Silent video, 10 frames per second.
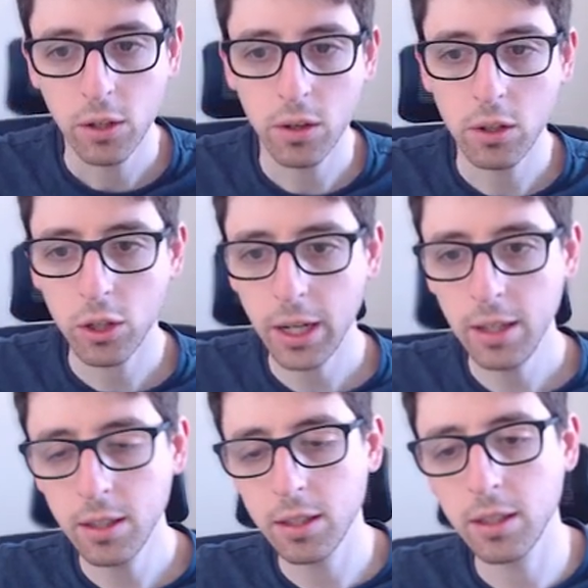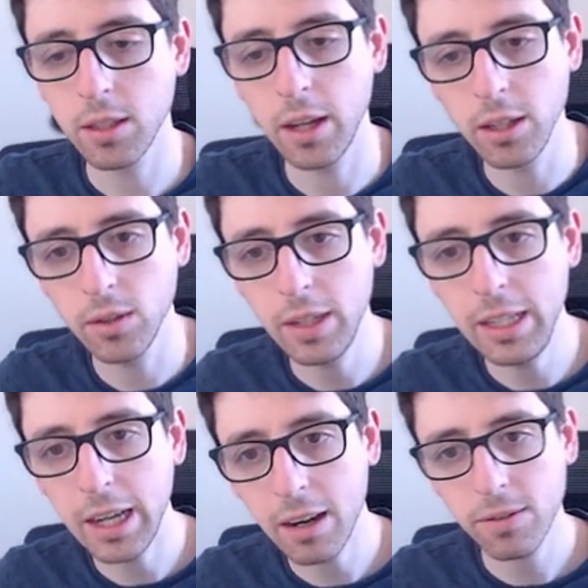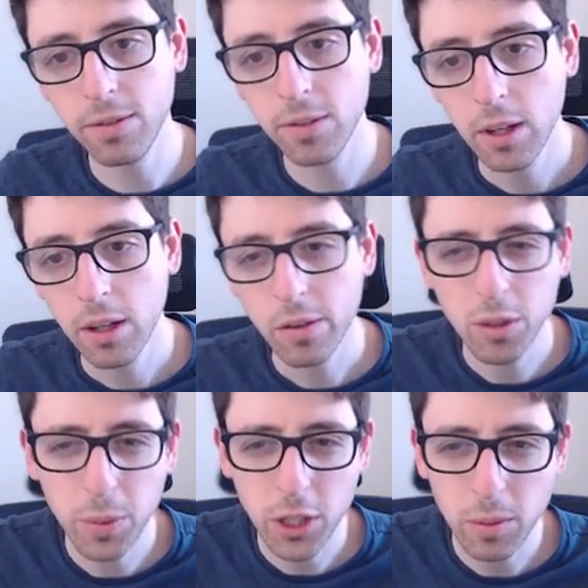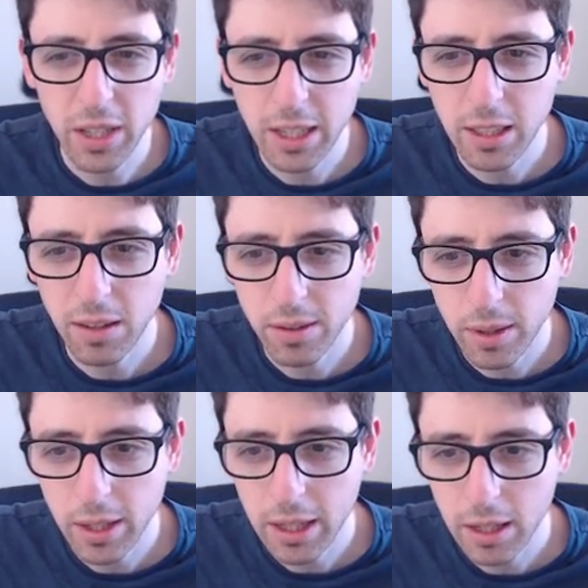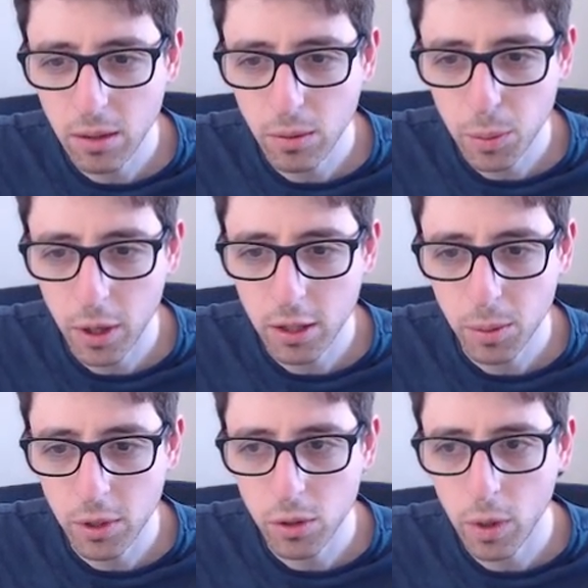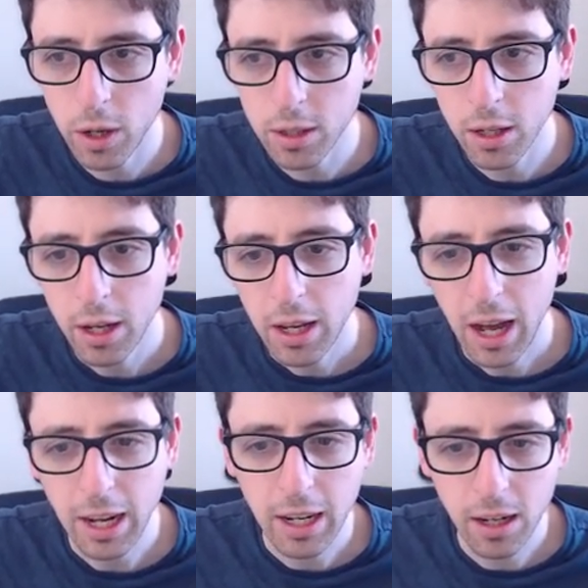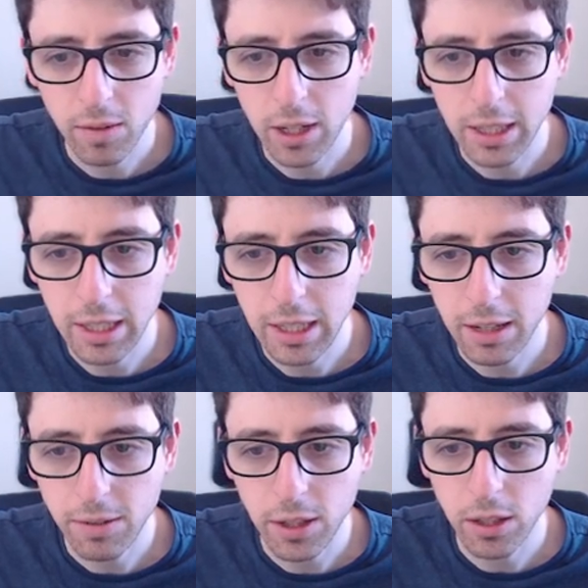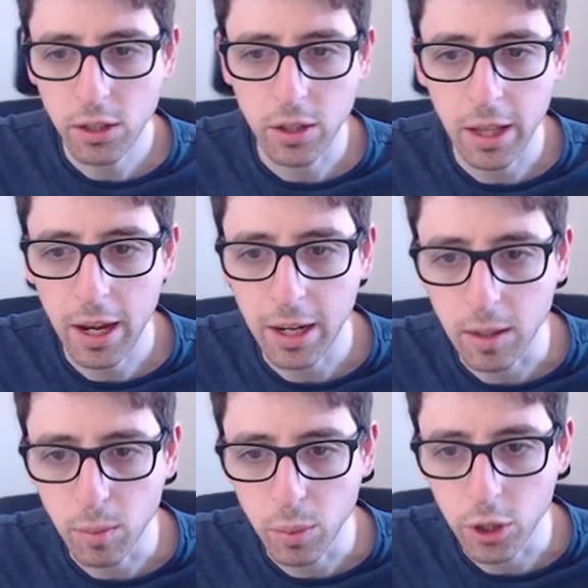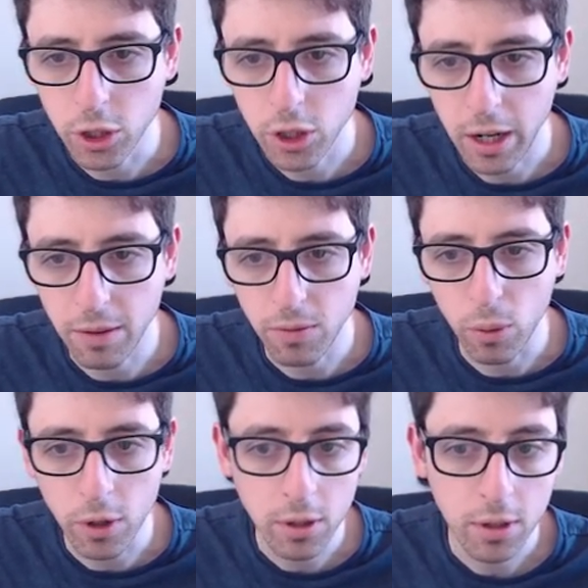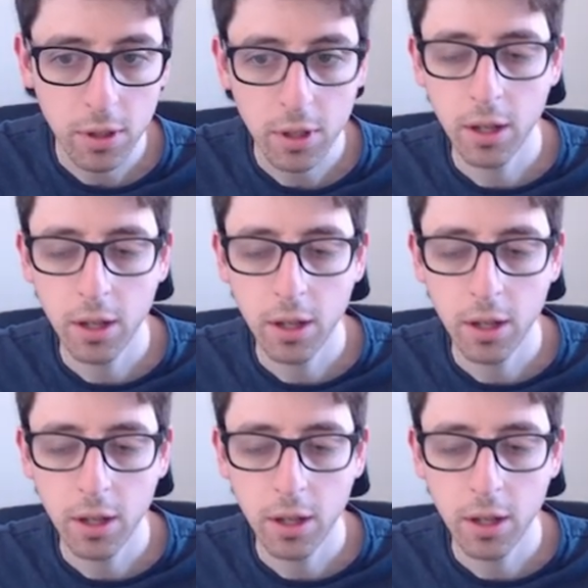So trades, I go ef. Of course, bishop takes f3 I think was possible as well. I kind of liked ef here so that I could push f4